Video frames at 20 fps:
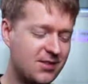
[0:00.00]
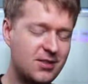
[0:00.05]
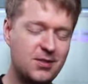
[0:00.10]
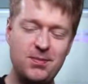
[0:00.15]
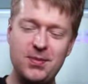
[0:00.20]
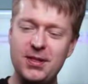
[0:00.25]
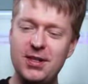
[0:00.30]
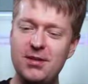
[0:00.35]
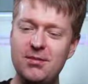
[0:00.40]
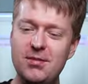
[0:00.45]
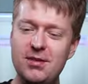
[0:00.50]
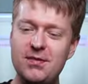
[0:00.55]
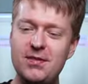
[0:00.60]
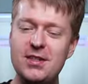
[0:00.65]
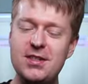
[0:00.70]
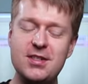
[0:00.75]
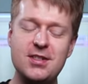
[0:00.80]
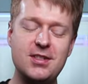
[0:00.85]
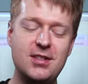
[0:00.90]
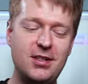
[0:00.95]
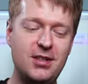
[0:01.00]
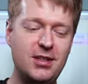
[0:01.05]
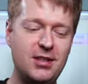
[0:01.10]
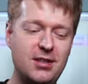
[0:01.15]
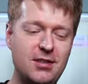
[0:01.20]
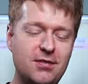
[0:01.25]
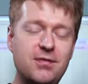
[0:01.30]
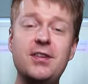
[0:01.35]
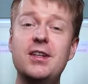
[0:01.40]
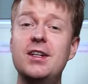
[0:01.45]
So to begin with this
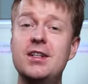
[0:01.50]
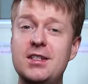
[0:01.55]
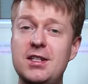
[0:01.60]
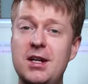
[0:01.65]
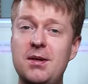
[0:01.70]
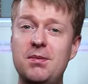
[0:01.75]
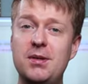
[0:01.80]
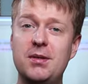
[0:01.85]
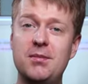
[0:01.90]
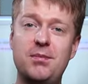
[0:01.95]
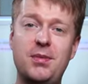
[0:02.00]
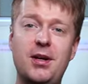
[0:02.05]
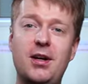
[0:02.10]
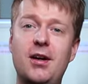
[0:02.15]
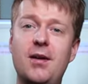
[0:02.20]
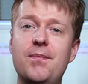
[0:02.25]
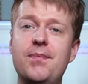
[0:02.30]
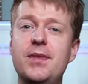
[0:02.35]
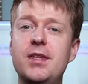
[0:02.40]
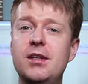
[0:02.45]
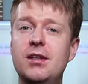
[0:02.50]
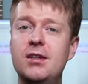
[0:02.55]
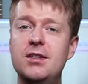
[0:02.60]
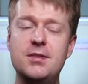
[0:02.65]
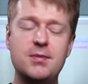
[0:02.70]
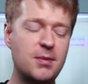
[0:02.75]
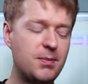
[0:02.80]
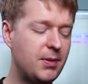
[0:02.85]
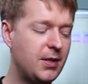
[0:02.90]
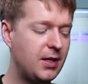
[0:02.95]
uh, finger tapping part, you're going
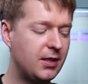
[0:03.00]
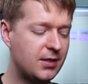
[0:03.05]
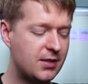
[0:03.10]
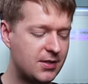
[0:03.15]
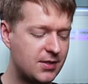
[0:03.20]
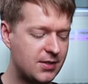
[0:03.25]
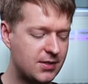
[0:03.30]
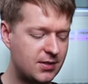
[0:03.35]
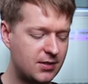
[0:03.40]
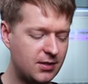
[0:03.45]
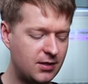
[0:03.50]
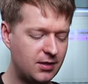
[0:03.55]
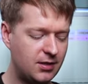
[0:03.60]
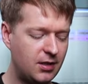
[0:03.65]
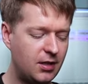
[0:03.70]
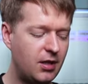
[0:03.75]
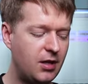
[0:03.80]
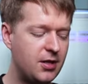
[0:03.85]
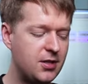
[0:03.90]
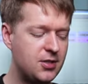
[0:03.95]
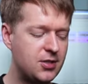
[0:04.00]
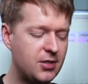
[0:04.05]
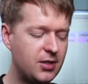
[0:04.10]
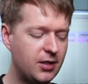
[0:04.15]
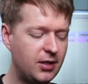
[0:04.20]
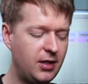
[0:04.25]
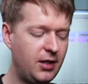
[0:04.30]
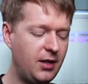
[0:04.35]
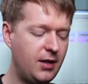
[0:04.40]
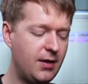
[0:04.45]
to be playing this high
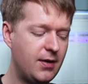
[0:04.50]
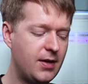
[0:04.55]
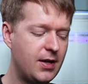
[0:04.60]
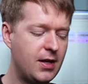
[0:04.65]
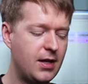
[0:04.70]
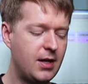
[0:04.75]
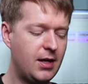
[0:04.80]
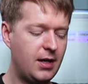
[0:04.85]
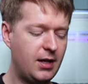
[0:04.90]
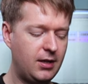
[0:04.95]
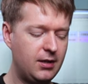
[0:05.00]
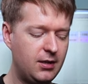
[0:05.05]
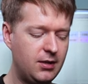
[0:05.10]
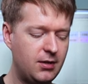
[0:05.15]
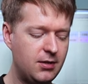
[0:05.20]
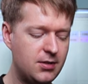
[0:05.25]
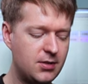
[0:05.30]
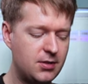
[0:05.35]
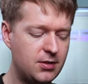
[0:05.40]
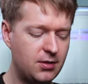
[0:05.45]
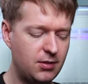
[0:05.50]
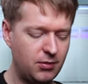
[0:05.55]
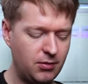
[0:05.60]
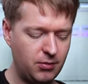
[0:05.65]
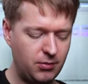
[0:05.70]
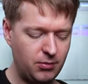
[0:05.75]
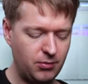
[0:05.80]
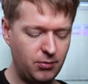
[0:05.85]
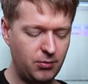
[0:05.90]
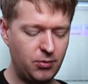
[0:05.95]
string here, and you're going to
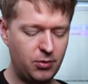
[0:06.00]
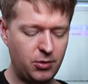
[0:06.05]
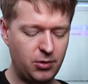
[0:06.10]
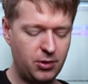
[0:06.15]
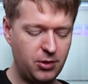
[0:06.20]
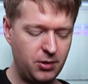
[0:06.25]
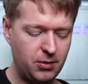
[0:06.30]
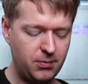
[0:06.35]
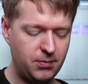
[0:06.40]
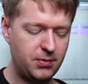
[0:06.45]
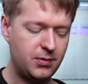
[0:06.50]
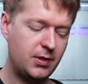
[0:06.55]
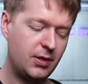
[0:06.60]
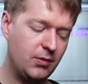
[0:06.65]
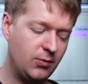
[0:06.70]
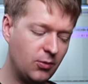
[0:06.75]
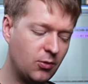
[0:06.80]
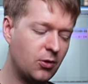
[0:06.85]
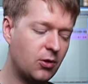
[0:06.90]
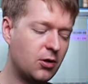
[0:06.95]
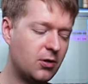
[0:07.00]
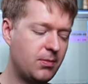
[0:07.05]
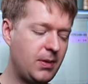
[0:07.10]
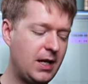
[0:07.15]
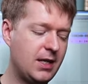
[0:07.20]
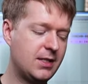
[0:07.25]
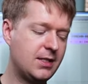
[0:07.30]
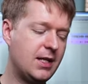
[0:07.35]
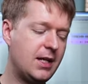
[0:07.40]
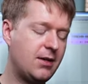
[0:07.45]
walk up, then walk
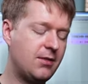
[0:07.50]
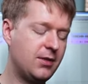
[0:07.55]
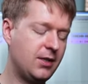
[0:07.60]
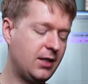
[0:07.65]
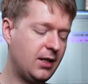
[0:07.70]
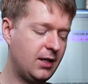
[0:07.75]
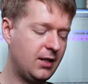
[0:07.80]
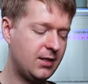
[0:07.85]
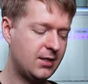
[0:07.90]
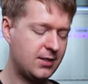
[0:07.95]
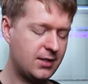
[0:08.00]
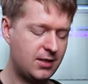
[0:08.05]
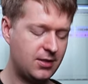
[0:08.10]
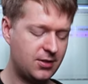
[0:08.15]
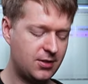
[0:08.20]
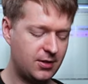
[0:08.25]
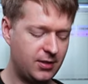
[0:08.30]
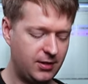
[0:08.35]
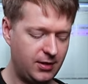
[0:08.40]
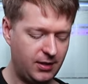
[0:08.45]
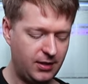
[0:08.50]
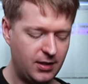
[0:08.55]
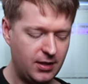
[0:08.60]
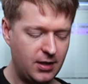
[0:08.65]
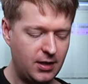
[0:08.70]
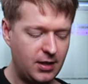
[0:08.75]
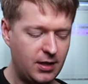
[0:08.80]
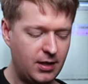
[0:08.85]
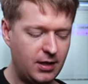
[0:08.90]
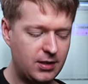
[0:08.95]
back down again, essentially.
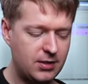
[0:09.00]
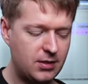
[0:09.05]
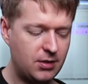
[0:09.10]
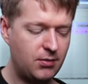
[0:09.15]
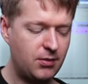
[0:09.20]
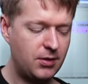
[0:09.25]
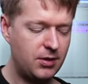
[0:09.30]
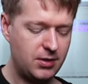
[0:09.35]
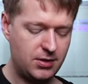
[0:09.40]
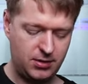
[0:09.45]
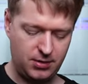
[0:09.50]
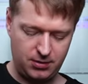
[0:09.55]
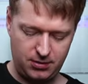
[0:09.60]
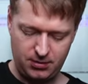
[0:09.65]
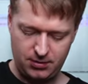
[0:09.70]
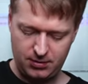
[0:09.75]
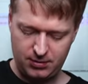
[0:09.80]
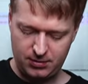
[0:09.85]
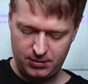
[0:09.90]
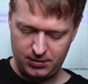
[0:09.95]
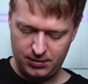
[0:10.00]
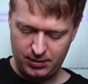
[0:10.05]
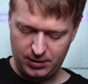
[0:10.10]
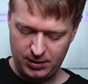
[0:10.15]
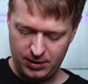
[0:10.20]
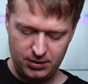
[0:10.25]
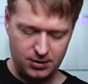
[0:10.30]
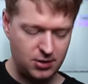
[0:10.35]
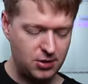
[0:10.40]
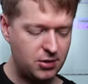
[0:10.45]
And I want you to
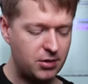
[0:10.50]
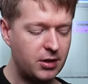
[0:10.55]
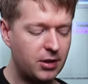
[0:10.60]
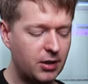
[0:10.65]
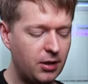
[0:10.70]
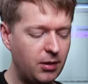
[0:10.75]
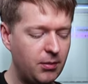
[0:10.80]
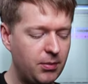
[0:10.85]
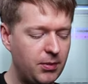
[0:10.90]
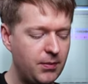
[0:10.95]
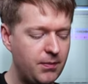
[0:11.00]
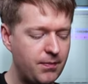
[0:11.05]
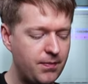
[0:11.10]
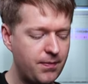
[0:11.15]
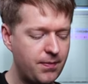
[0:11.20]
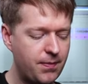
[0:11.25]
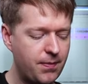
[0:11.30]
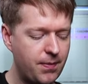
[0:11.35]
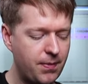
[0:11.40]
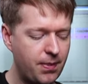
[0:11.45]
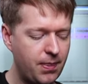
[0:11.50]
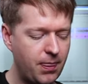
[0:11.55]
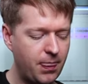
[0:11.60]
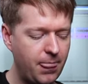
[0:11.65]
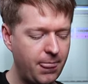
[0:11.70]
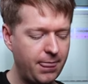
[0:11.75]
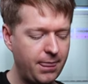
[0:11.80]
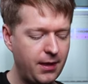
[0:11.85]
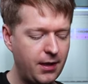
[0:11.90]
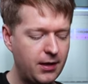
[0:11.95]
hit the string open,
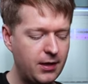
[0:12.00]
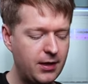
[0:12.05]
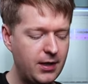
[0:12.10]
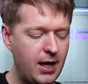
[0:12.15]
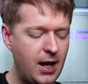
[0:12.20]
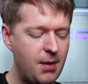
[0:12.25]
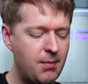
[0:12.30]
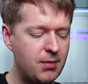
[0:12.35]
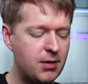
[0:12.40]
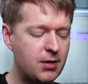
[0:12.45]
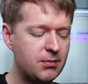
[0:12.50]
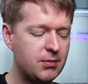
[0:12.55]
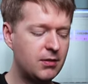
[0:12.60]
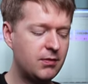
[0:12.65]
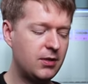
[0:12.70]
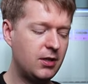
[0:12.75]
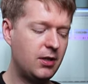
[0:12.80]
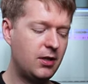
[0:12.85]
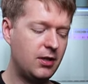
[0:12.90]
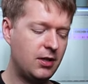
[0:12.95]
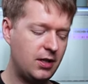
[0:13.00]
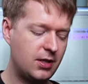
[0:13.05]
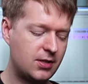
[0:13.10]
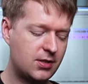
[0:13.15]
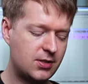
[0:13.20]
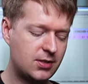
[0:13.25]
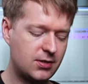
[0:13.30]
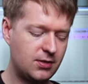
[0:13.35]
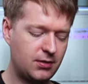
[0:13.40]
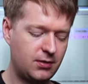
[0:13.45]
and then hammer on with your
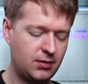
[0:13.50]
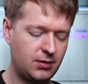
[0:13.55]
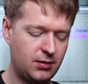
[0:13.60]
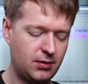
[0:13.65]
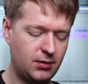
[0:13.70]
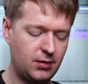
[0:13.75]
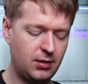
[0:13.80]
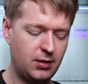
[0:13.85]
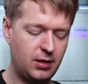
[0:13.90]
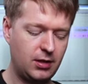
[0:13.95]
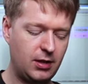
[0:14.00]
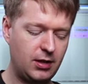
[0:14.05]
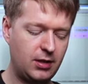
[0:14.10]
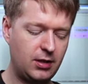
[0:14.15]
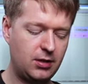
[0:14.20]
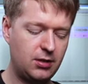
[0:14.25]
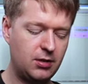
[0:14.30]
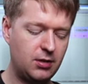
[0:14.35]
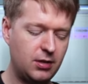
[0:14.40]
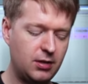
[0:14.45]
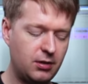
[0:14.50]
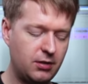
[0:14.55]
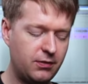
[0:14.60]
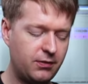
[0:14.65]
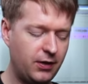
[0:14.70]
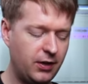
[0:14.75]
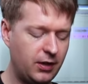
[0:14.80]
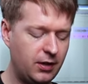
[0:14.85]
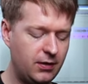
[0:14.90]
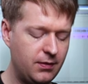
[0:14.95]
index, and then your little
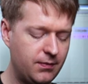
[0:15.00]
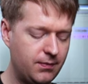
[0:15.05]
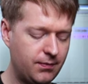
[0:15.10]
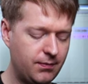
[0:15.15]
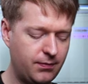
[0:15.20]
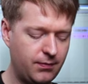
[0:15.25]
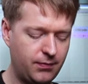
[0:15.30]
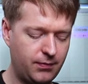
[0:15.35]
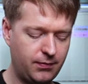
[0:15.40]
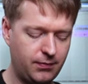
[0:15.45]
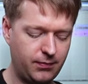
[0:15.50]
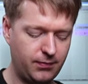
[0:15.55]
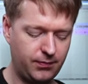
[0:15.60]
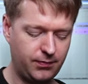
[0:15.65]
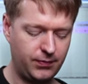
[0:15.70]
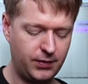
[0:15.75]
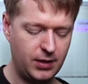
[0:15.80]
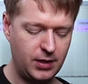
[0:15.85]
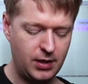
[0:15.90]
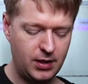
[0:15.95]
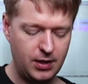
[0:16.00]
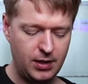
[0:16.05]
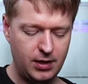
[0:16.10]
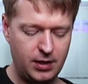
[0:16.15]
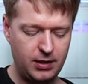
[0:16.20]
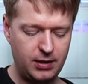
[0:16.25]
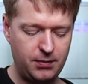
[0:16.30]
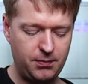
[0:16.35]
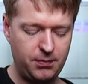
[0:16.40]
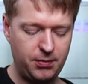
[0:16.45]
finger,
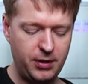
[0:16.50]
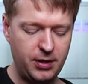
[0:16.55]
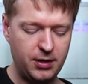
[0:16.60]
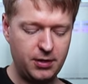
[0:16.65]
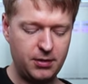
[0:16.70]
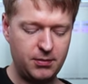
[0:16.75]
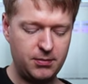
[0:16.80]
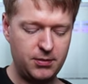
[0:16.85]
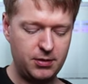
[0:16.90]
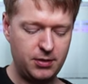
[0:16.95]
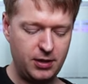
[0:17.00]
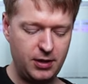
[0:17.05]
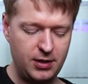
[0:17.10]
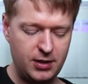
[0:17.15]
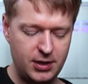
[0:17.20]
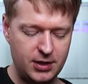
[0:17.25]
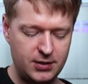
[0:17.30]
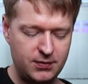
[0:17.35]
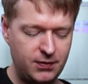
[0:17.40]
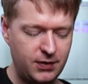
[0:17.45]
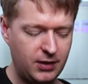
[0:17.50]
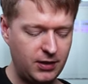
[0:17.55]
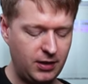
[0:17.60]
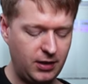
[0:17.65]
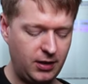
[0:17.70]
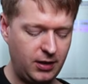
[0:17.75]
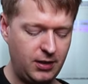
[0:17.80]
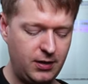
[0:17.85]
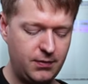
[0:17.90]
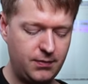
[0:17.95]
and then bring up your index finger
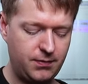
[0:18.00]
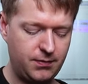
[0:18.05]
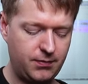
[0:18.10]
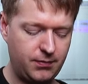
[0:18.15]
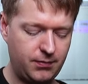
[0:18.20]
here,